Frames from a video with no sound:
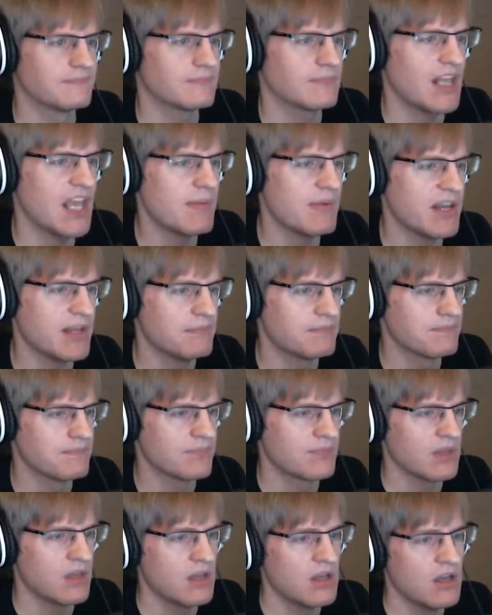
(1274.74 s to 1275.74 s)
Hey, buddy.
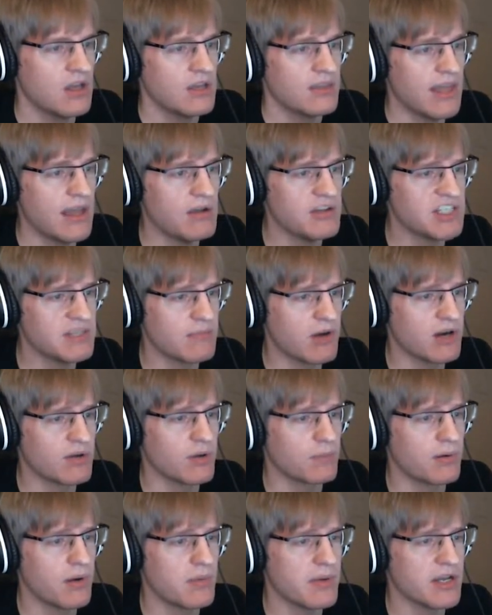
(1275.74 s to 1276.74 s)
The housing market will
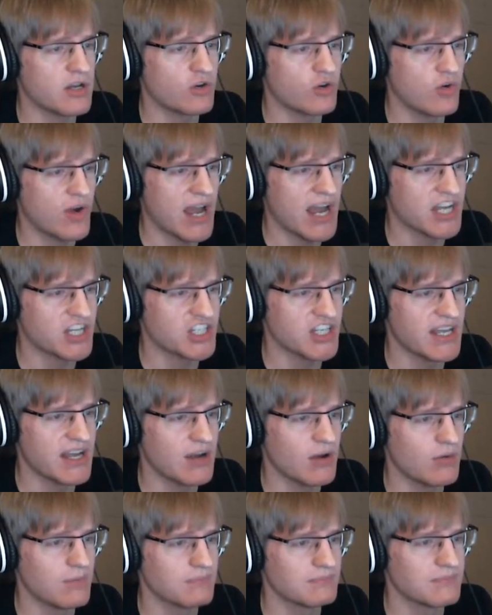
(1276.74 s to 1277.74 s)
probably crash
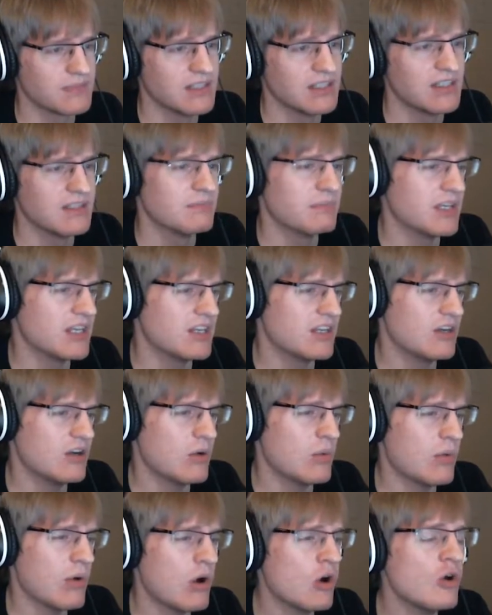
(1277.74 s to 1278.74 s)
now. But you
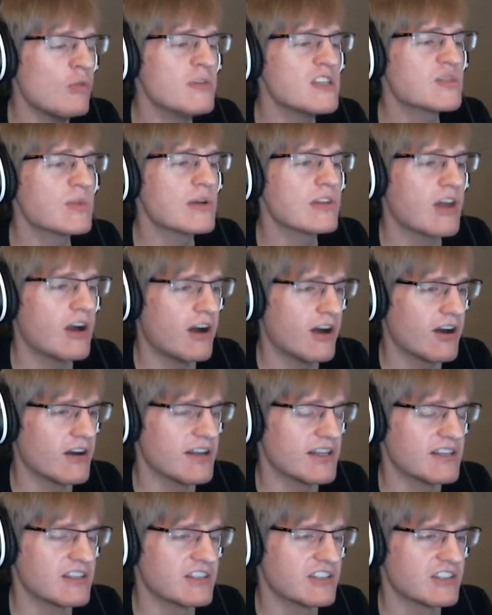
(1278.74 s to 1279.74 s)
know, home is where the heart
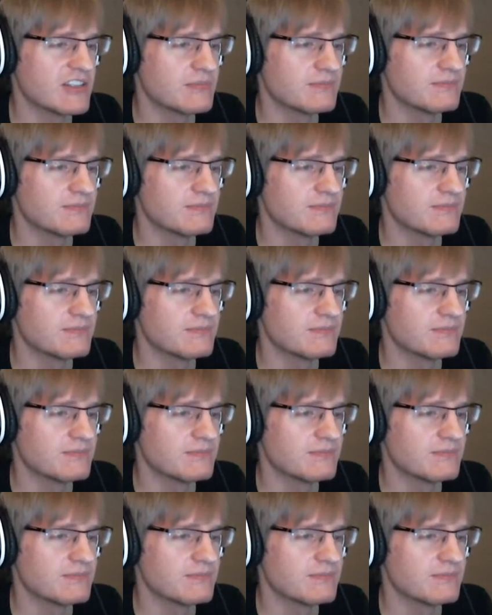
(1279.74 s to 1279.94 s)
is.